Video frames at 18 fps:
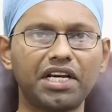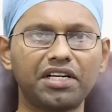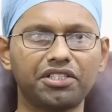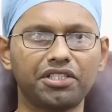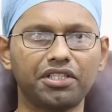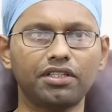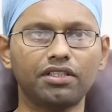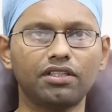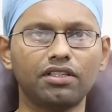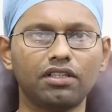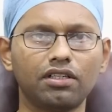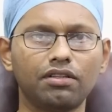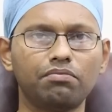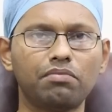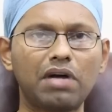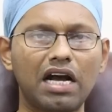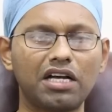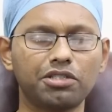junction,
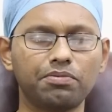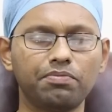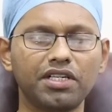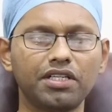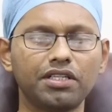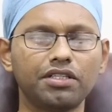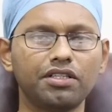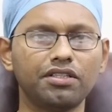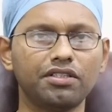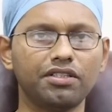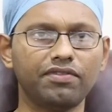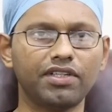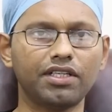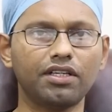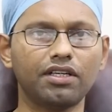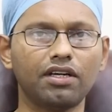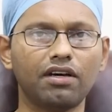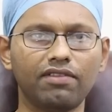March being D
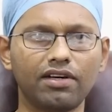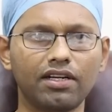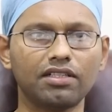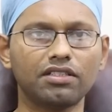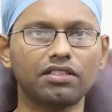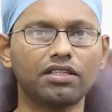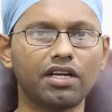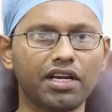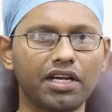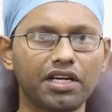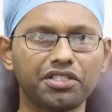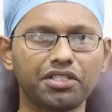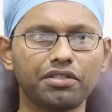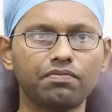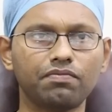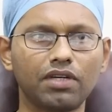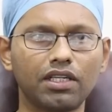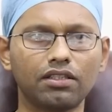V T Awareness
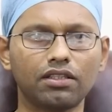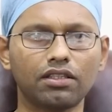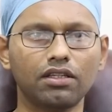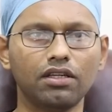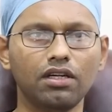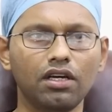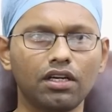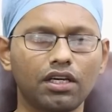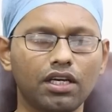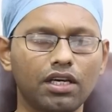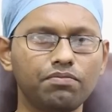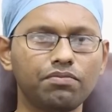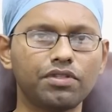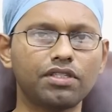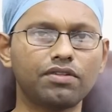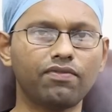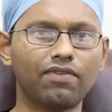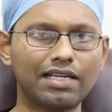Creation Month,
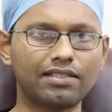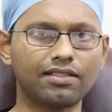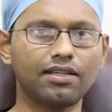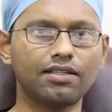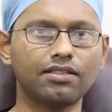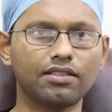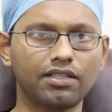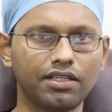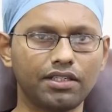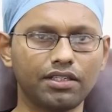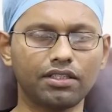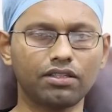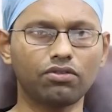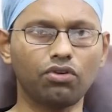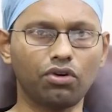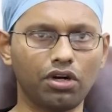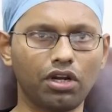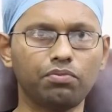KIMS Vascular
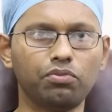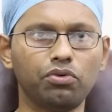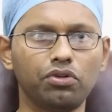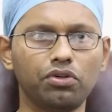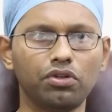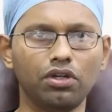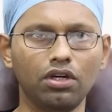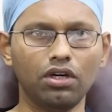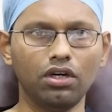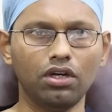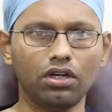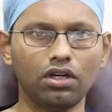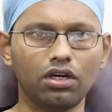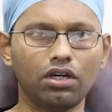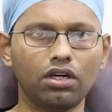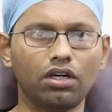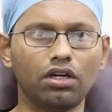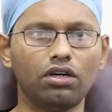Center, Kondapur,
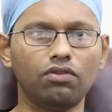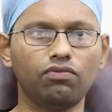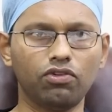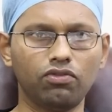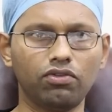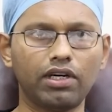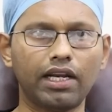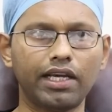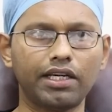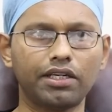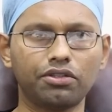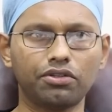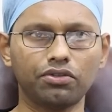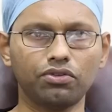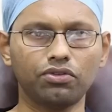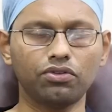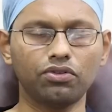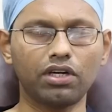uh, we would like
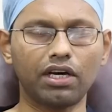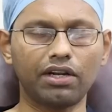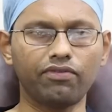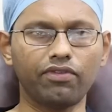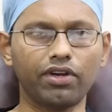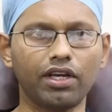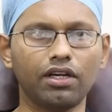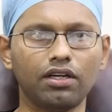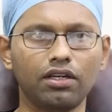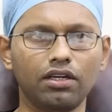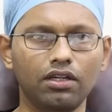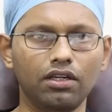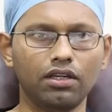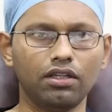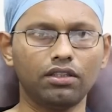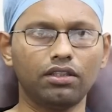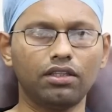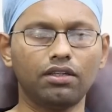to convey
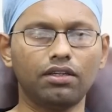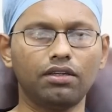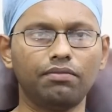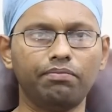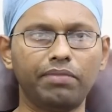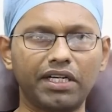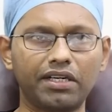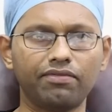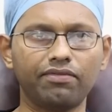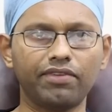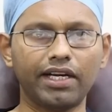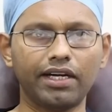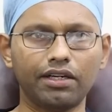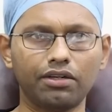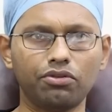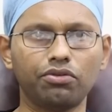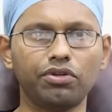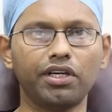the better
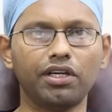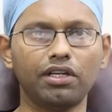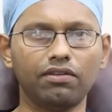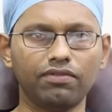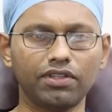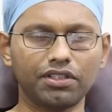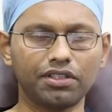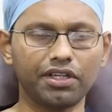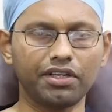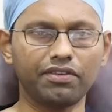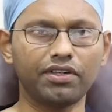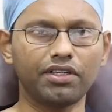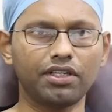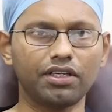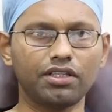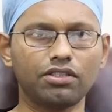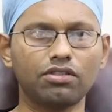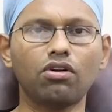way to deal with D
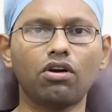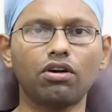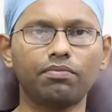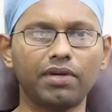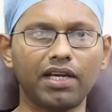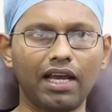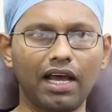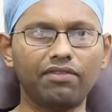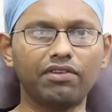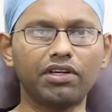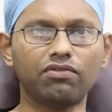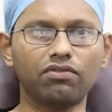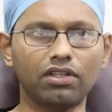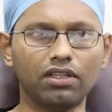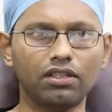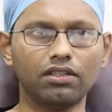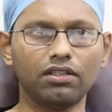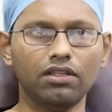V T is not by
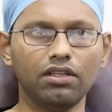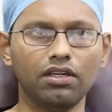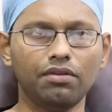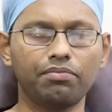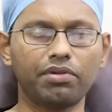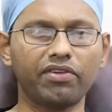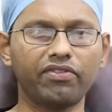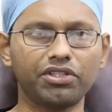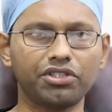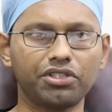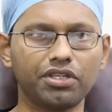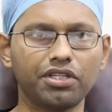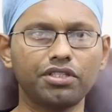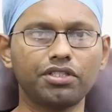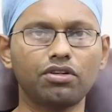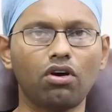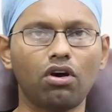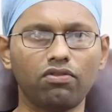having one.
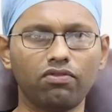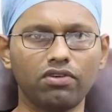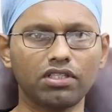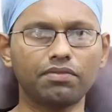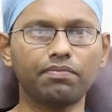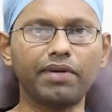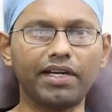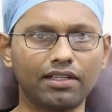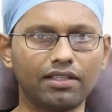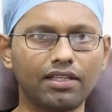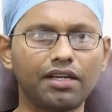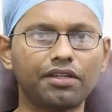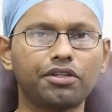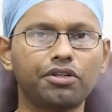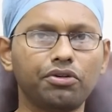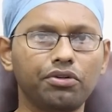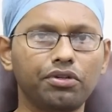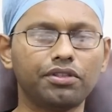Prevention is always better
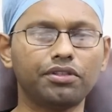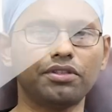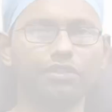than cure.